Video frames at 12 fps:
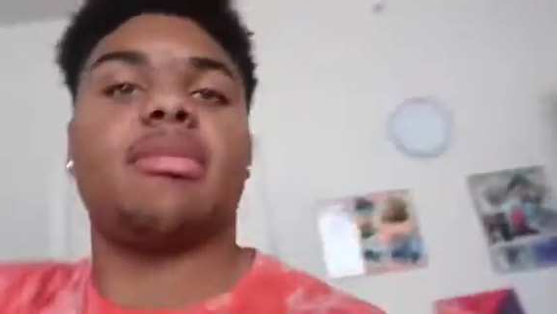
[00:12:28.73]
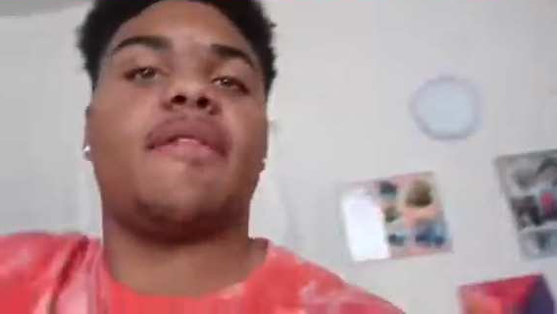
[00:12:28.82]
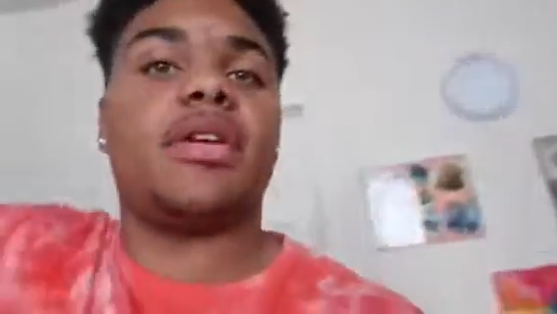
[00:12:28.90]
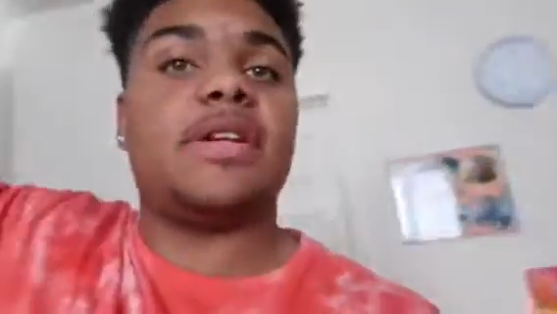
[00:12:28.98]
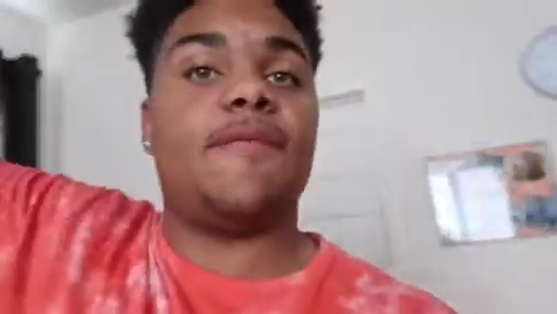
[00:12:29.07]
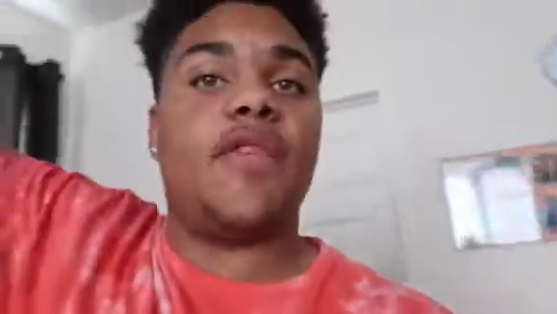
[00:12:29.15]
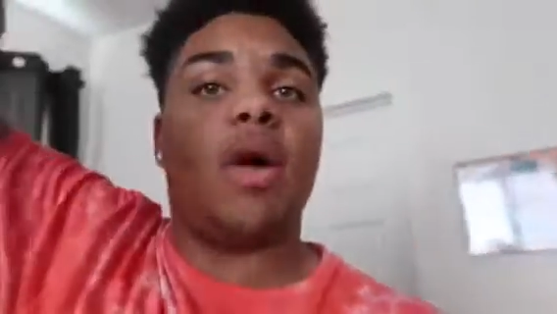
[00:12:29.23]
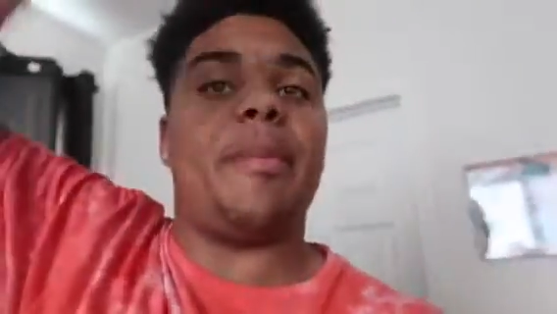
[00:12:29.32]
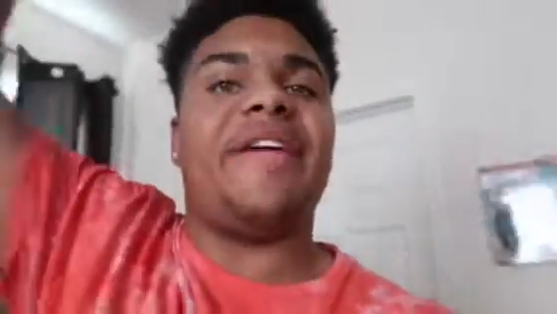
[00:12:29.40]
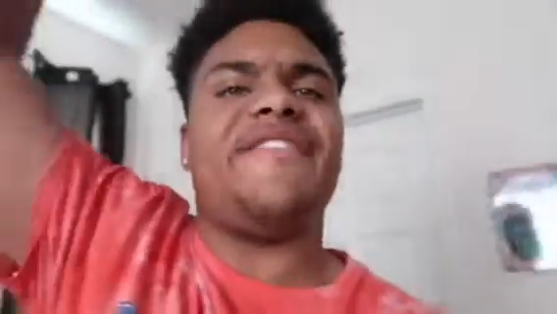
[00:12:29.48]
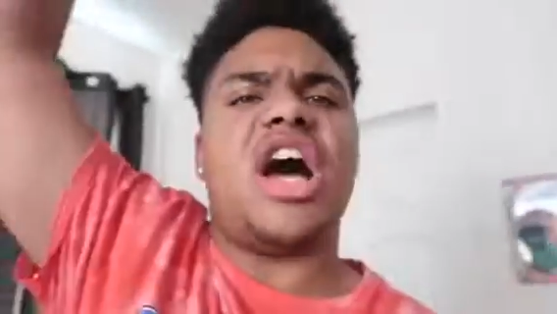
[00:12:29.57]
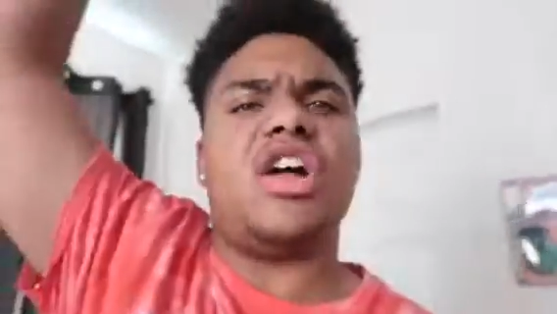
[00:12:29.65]
gonna be for this video,
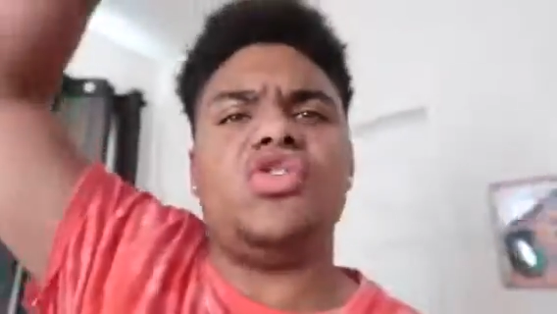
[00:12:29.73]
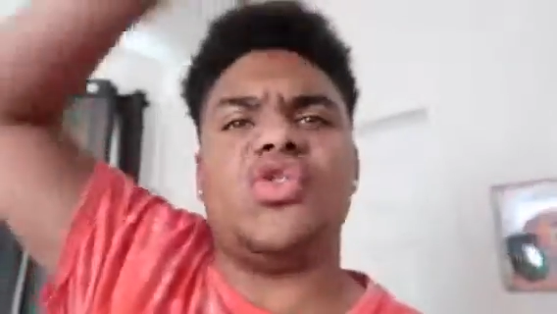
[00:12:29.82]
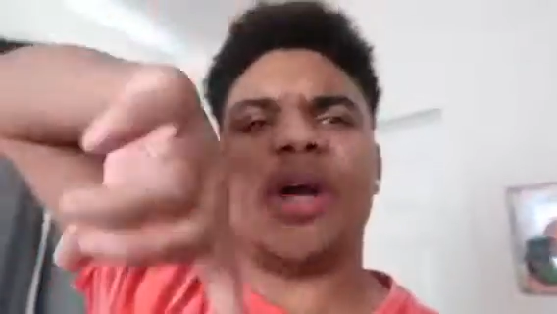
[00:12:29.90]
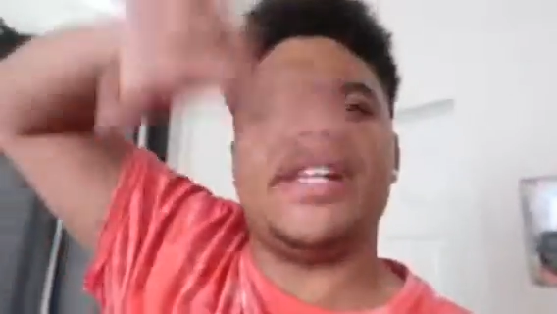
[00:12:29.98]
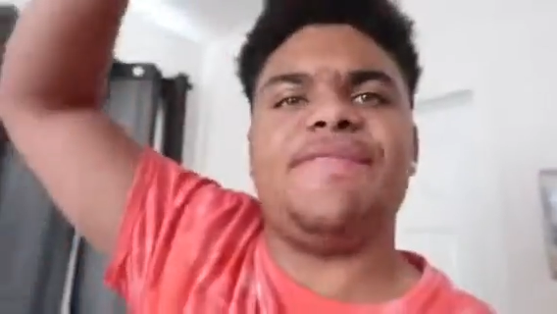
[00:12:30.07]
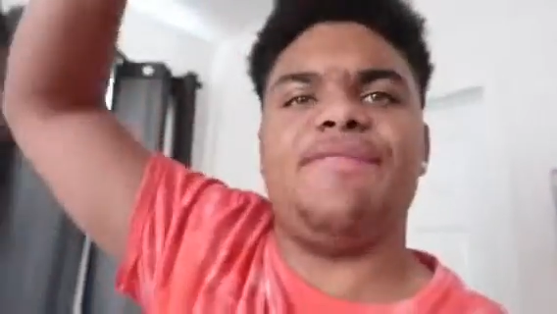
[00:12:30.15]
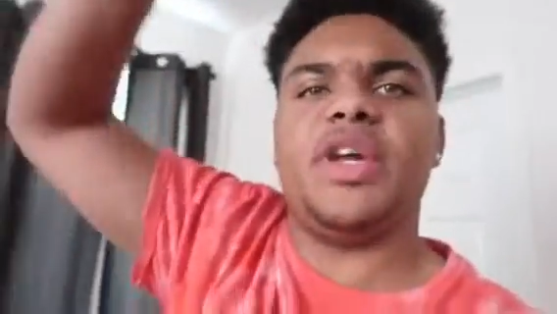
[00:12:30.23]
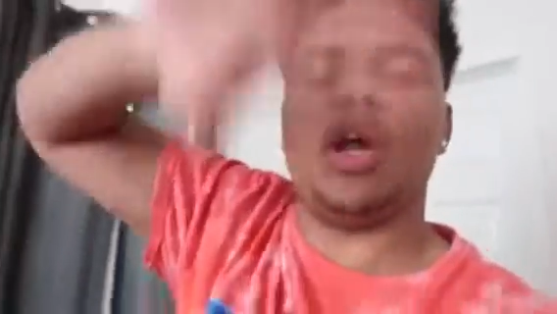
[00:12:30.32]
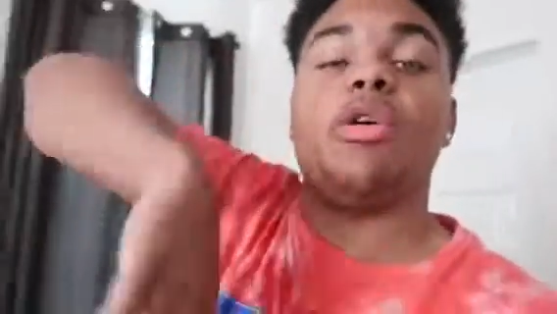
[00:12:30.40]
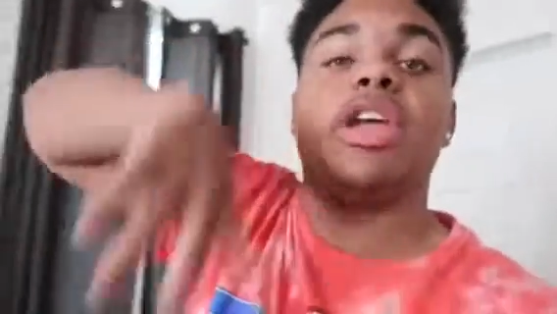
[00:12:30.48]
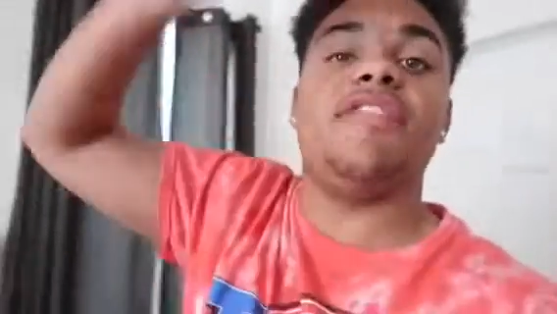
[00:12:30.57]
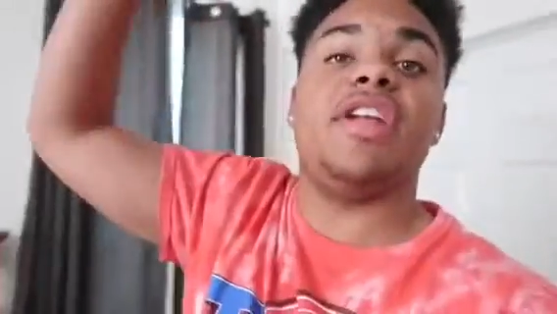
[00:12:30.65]
man. If y'all enjoyed this
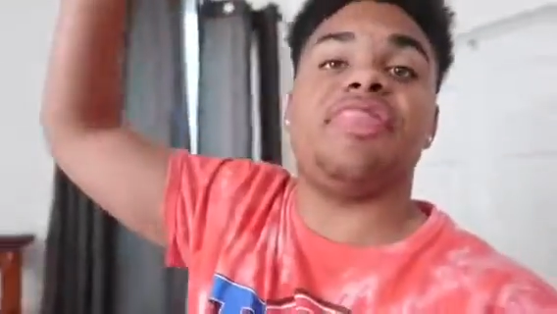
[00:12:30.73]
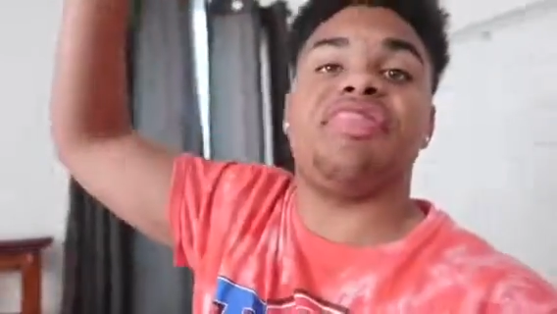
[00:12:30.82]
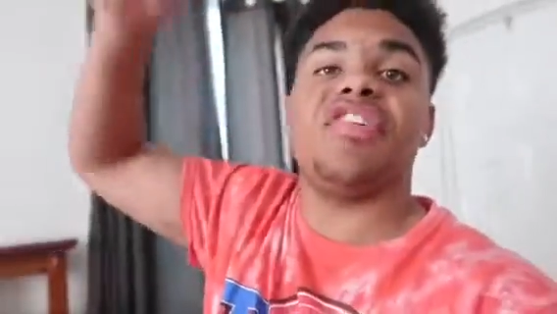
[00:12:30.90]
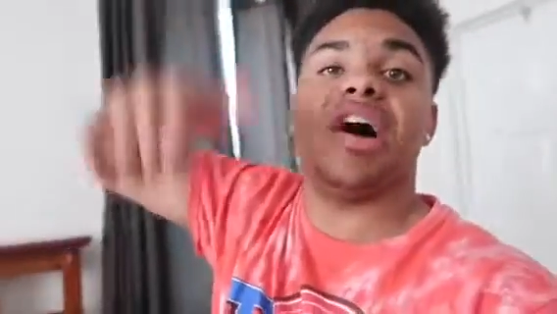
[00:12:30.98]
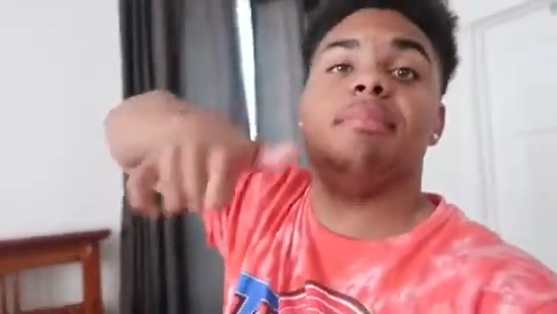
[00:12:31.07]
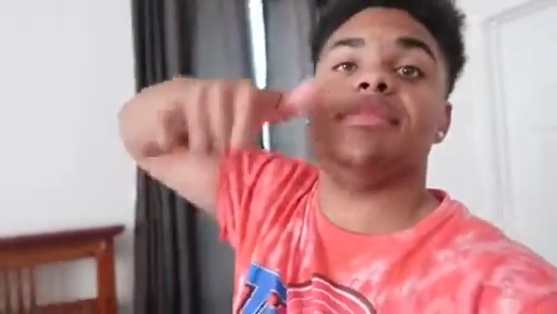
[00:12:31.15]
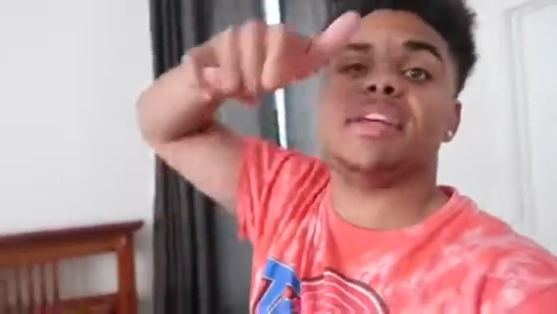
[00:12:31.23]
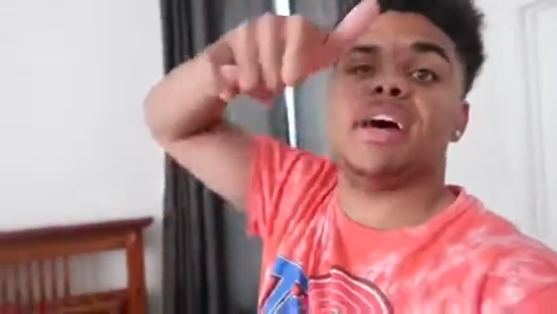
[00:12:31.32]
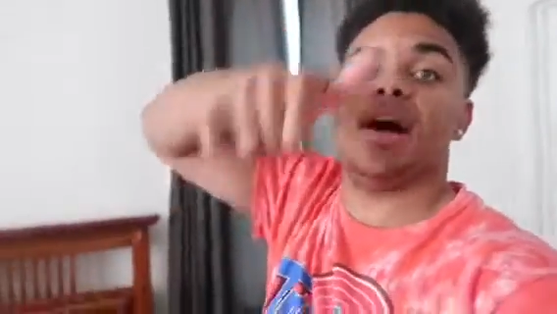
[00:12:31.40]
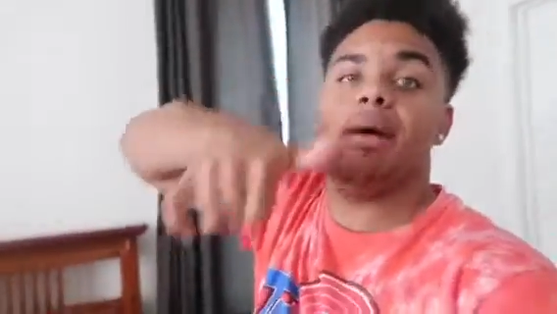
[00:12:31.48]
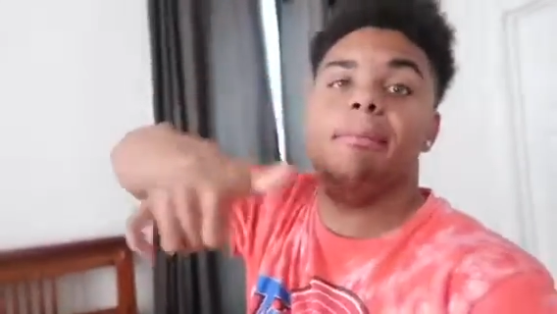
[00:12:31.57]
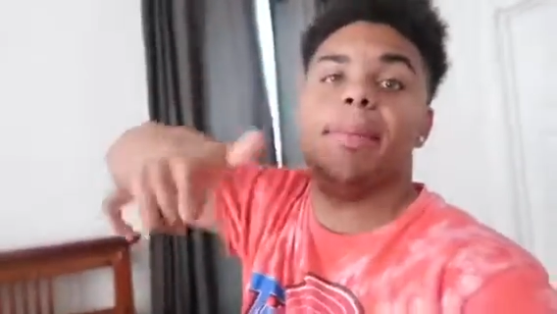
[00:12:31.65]
video, give it a thumbs
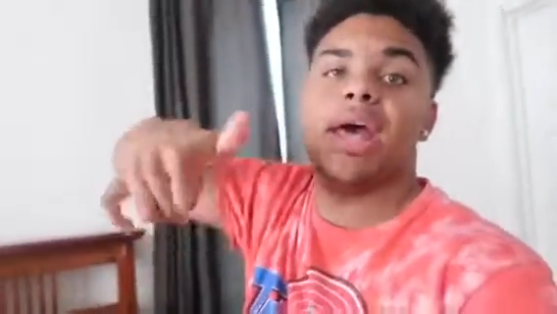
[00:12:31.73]
up,